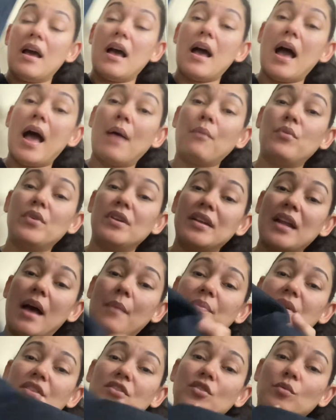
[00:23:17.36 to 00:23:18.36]
I would
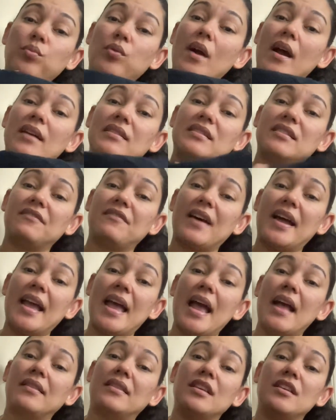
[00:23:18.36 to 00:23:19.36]
not be surprised if I
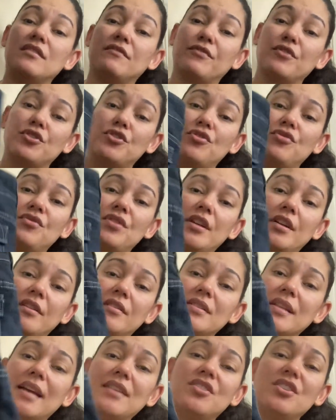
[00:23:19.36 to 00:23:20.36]
had these for two
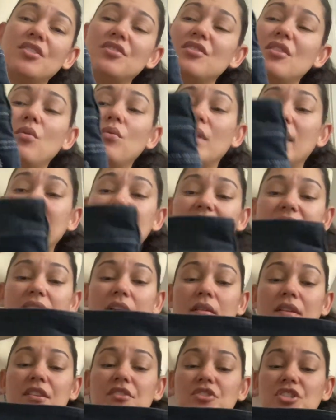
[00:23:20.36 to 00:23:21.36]
years. I just don't like
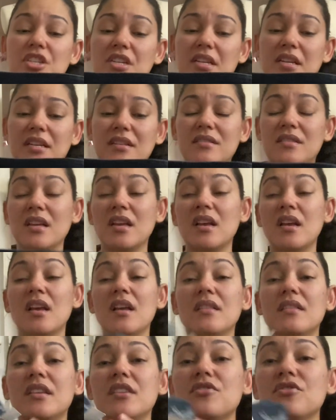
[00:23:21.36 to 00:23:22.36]
selling jeans.
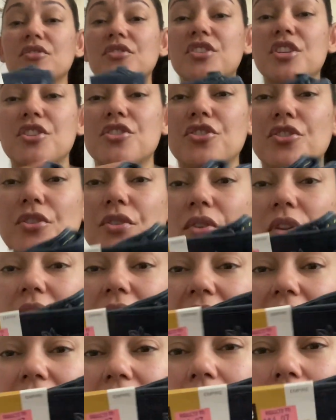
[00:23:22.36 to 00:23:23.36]
These are just your
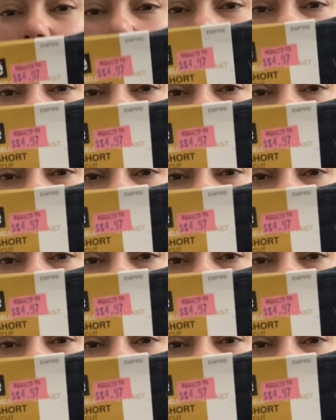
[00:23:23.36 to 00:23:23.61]
Lee,